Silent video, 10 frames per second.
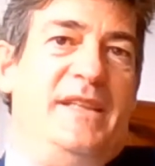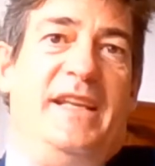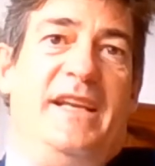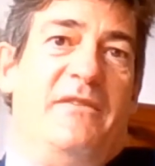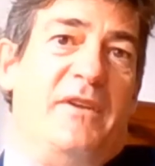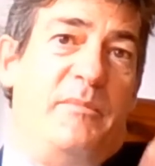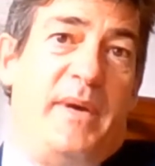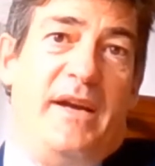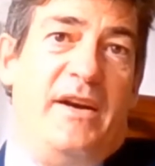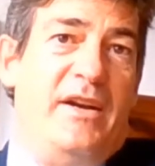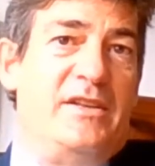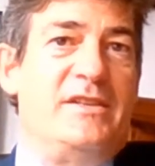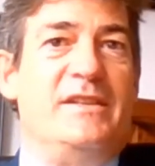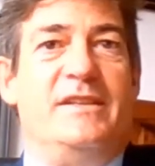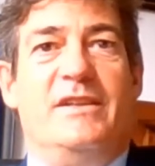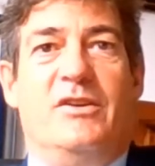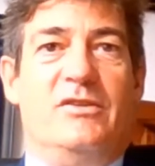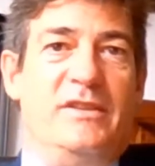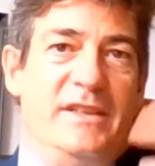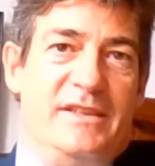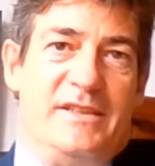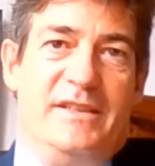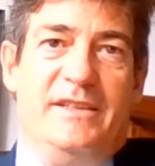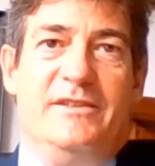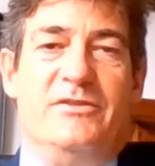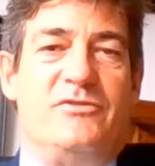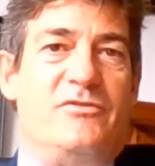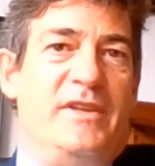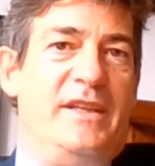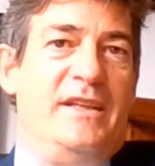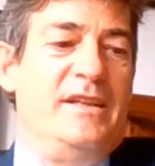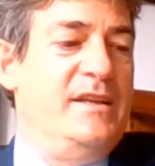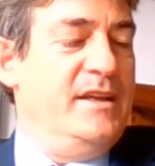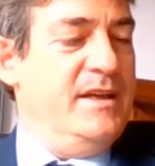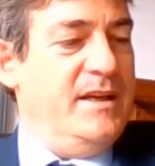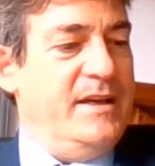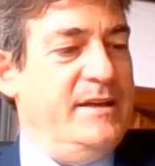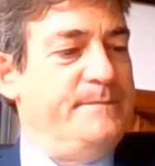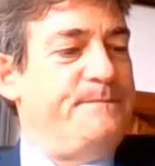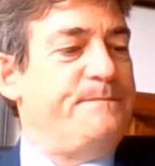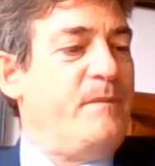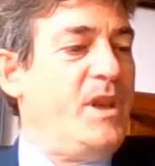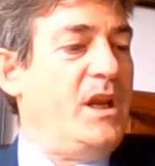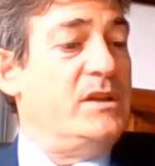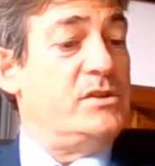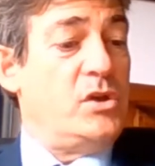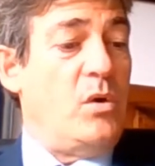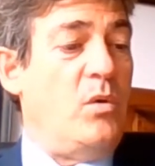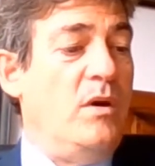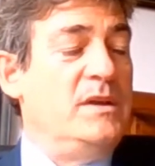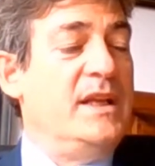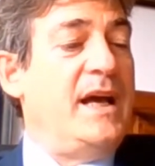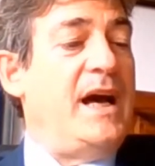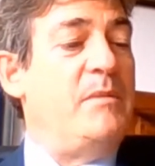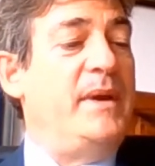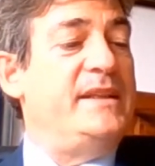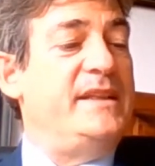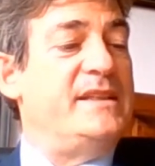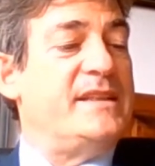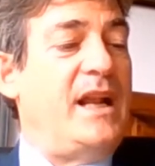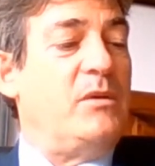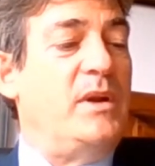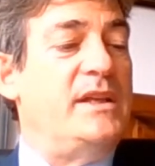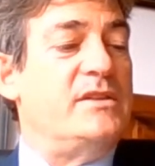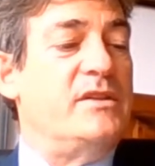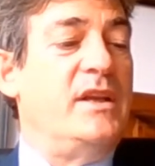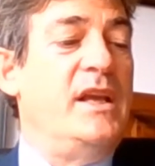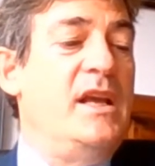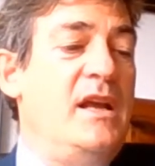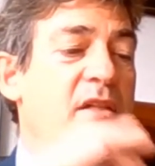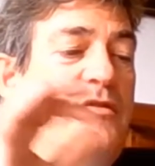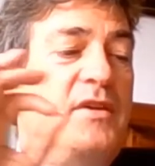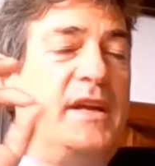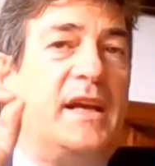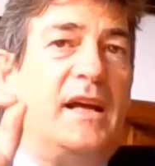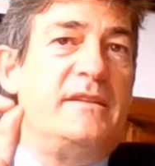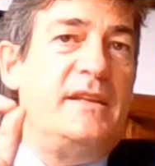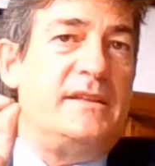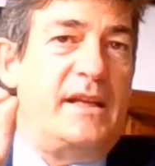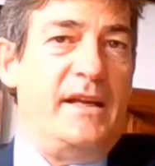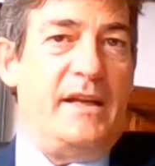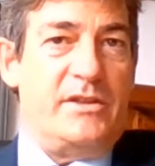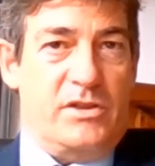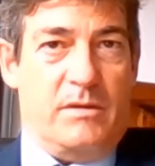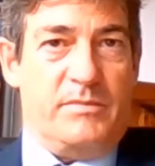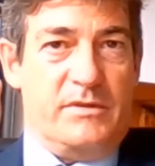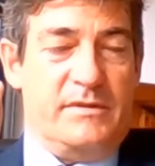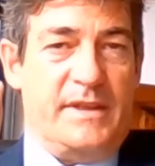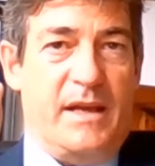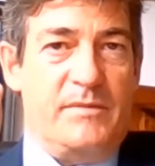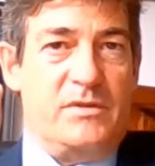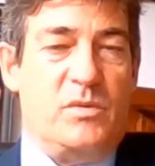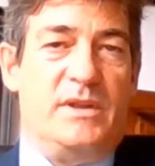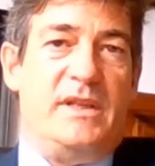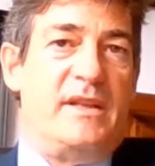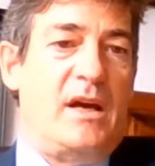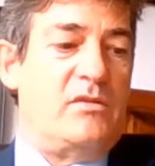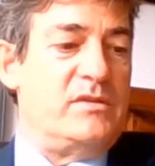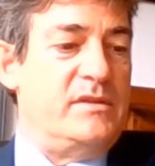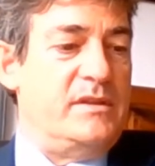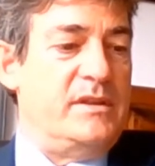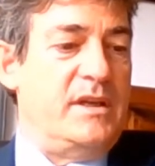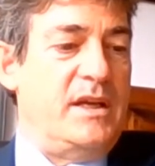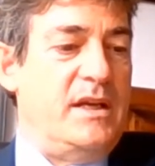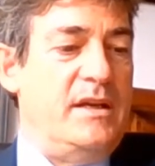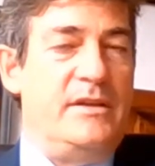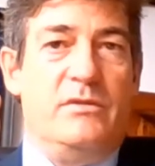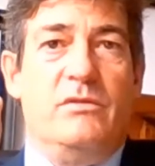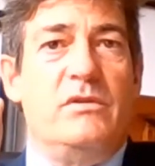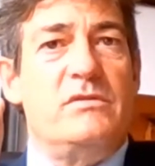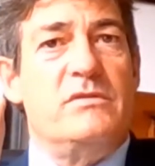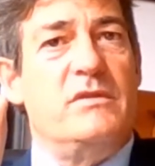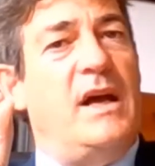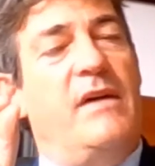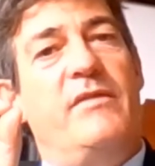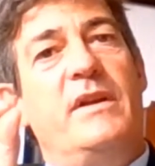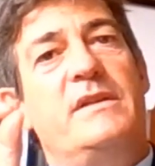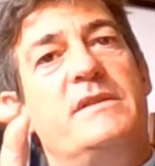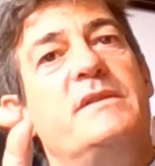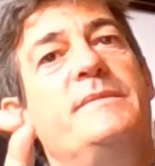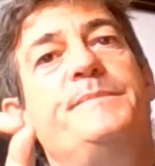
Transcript: ding repairs and all this industry. Um, so I made this calculation. 300 direct jobs times 20,000 euros average.